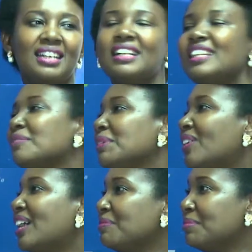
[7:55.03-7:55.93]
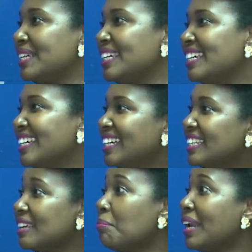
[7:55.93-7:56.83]
Let me go and be
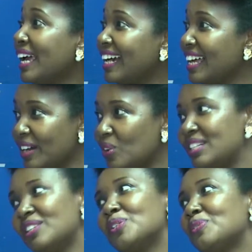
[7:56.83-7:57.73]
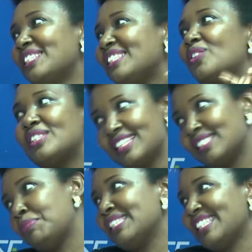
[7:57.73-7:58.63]
supplying other hotels with it, because there's
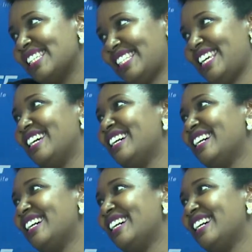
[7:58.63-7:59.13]
business here.